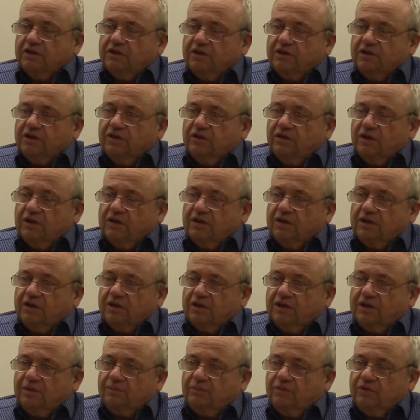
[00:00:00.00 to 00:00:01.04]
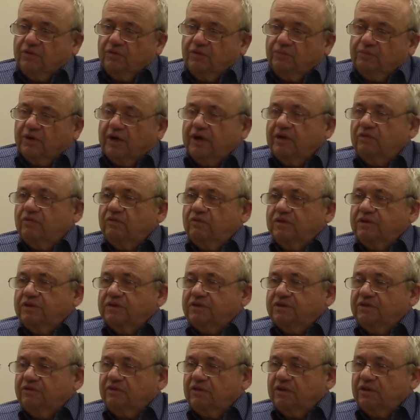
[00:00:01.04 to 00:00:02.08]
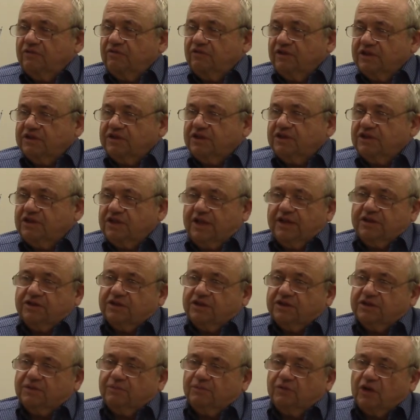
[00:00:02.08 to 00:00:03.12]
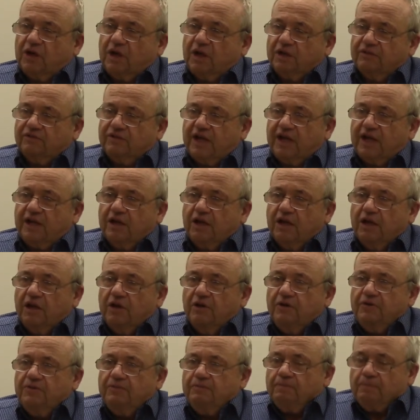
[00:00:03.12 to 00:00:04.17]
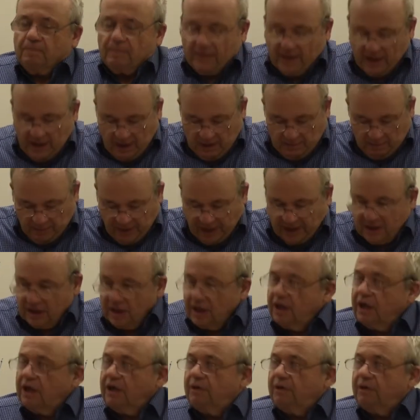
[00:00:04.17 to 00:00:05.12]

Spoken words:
the New Bretton Woods, the fixed exchange system, and all of that. But